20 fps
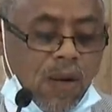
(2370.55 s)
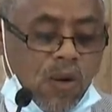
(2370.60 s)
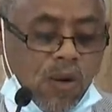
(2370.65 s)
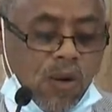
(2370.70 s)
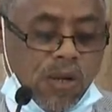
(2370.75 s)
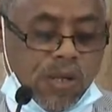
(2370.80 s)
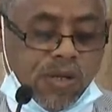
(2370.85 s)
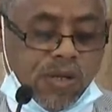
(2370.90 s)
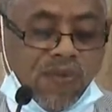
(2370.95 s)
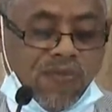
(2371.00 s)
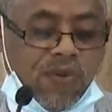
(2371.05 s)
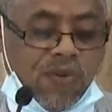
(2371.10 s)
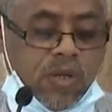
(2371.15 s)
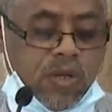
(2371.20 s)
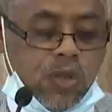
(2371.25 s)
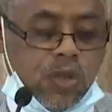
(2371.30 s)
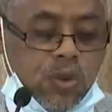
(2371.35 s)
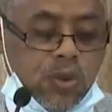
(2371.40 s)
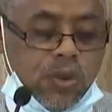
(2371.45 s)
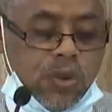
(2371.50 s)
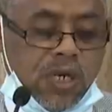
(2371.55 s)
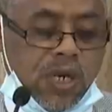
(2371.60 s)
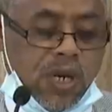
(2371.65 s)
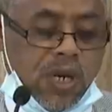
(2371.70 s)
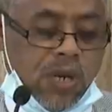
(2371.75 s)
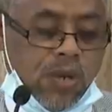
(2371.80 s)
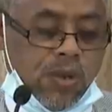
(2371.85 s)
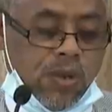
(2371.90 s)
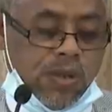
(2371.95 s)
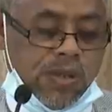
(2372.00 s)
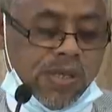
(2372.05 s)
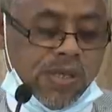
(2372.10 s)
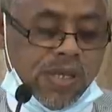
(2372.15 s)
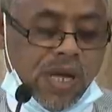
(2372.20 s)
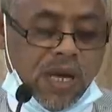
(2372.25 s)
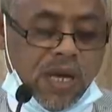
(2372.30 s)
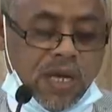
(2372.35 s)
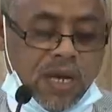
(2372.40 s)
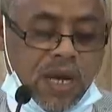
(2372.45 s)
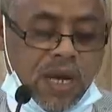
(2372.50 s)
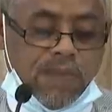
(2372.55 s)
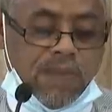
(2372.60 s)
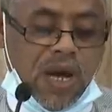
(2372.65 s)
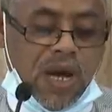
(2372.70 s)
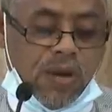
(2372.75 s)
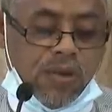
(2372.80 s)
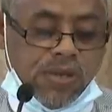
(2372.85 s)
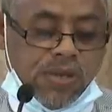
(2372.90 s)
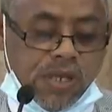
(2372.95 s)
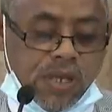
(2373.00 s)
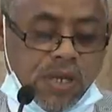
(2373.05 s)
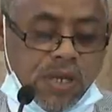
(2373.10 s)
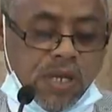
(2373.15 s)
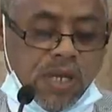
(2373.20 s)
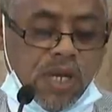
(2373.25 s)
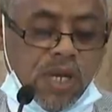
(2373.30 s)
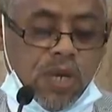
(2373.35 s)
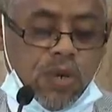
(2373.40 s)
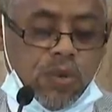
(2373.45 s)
Also for 2-year-old Zahra Mauser,